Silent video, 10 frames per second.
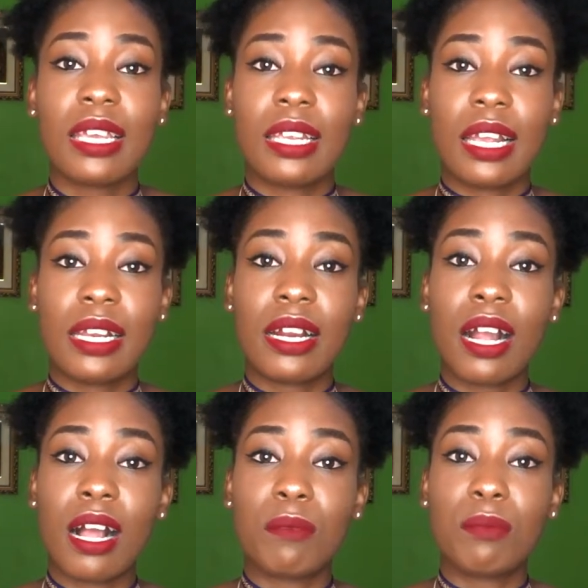Yeah, they're
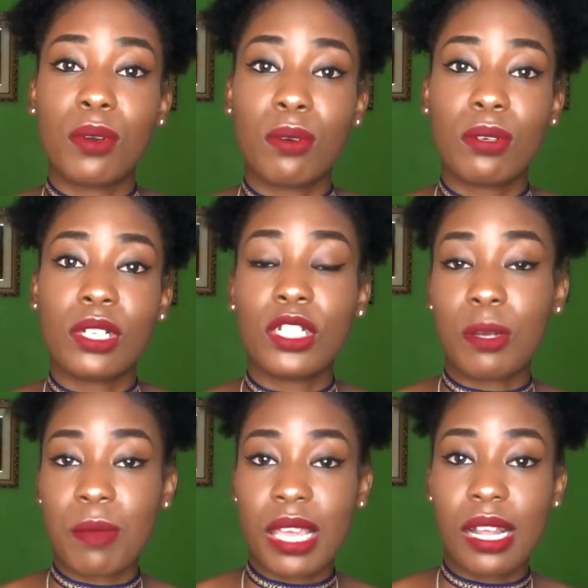called Proud
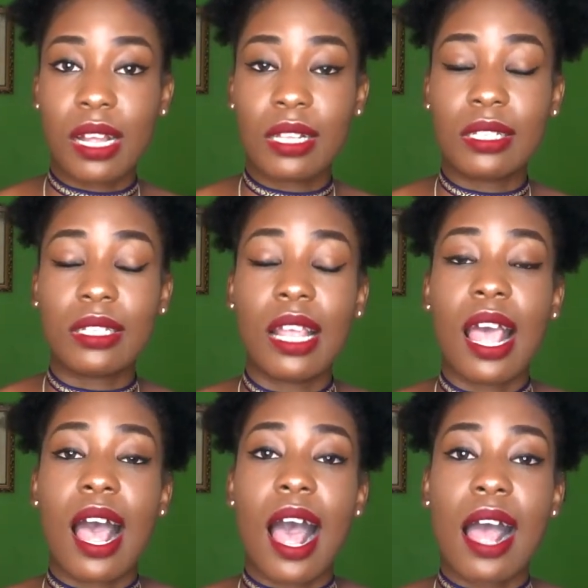Jamaicans
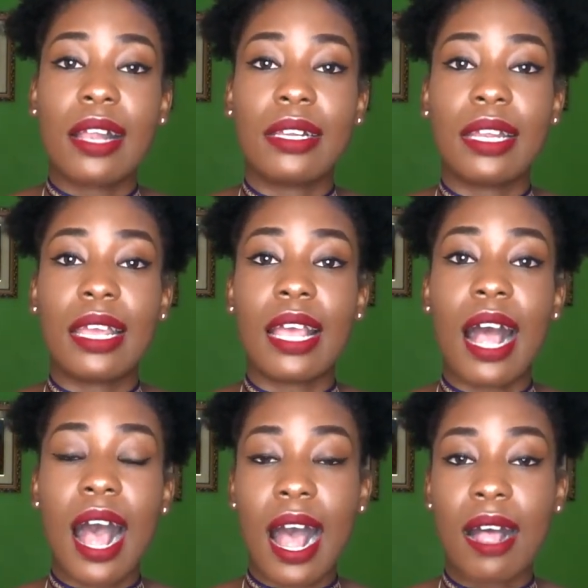and they
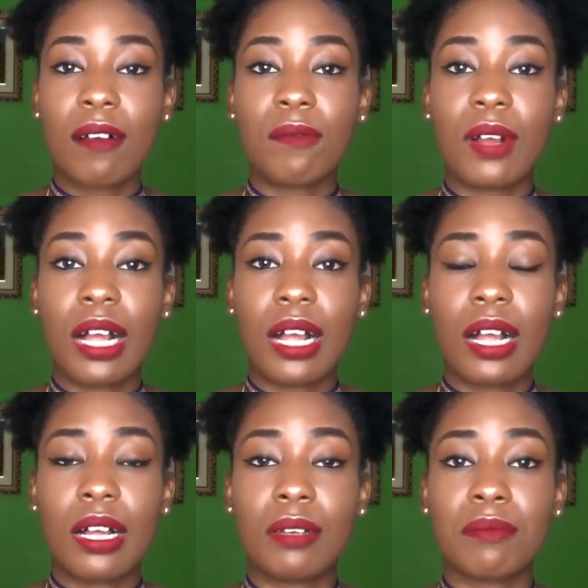have
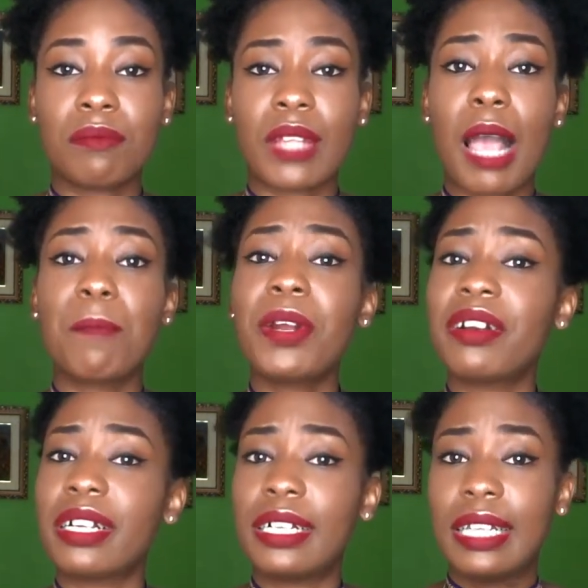a
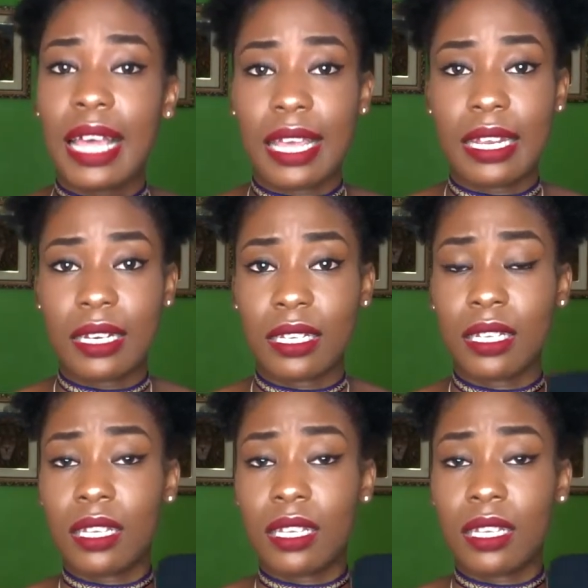apparel line